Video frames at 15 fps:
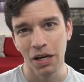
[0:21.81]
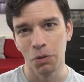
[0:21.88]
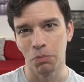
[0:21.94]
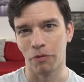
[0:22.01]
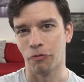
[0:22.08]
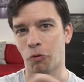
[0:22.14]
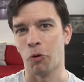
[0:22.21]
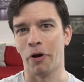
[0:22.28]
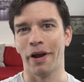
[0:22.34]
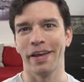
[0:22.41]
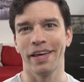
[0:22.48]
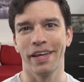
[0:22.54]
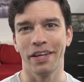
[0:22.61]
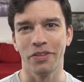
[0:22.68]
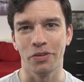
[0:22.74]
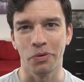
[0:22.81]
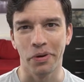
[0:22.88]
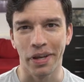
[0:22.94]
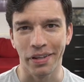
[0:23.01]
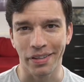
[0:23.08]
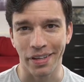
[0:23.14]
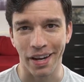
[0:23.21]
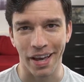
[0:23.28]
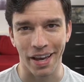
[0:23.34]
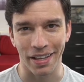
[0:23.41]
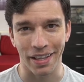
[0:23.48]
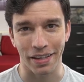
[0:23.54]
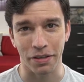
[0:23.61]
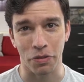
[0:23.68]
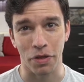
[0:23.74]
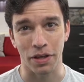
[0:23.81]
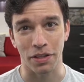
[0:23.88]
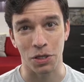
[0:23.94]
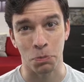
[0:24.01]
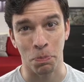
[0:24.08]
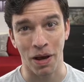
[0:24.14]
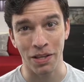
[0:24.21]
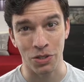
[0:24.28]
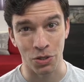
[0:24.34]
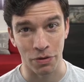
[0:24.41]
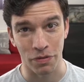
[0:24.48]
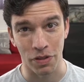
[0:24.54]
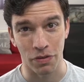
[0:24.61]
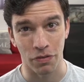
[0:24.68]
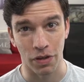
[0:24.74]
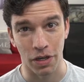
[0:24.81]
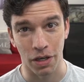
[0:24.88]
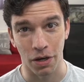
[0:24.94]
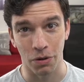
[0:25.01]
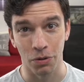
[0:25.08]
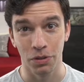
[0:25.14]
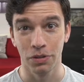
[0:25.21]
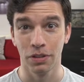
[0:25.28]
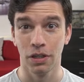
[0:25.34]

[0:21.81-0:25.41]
Before I get into it today, I'd like to thank the sponsor of this video,